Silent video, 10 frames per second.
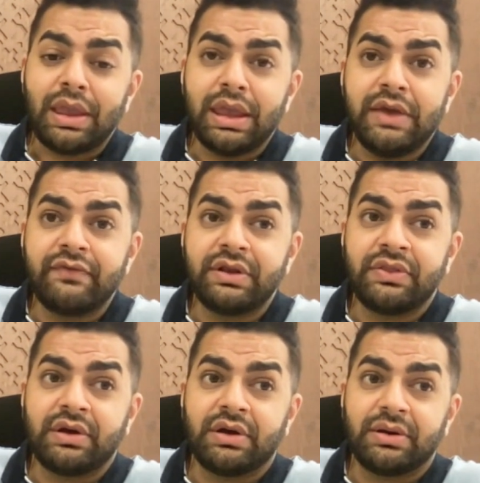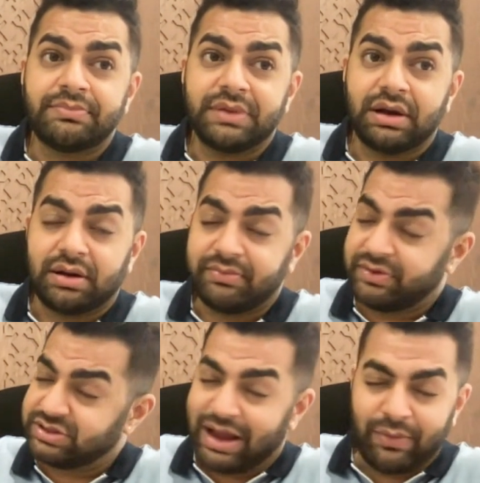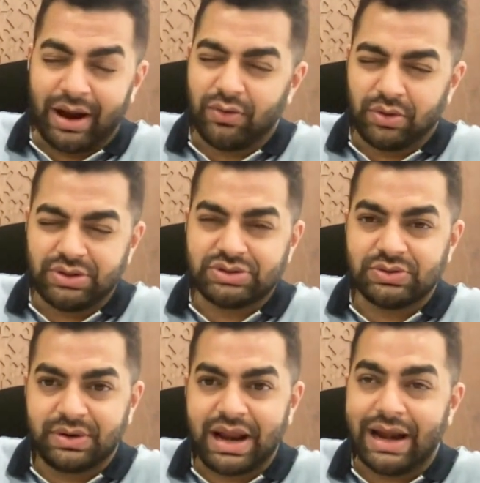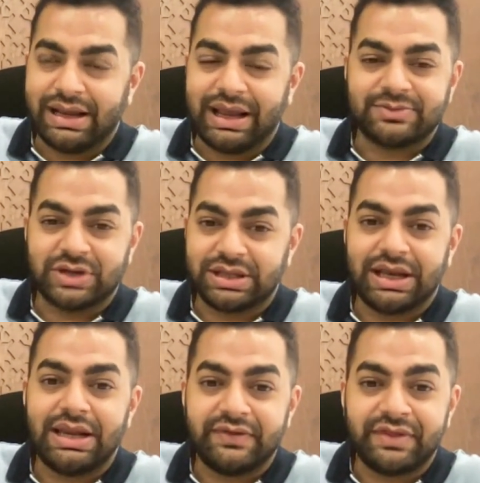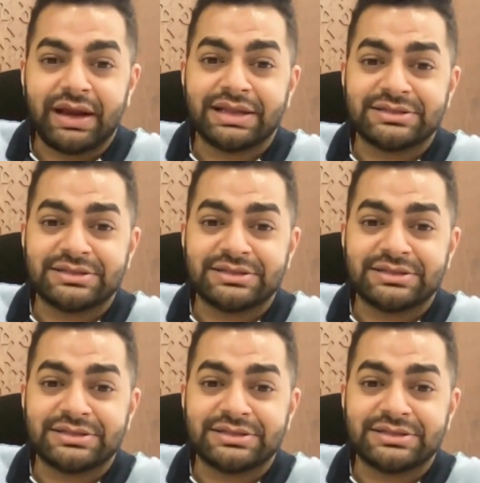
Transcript: even the, I don't want to use the word handicaps. I think I'll leave that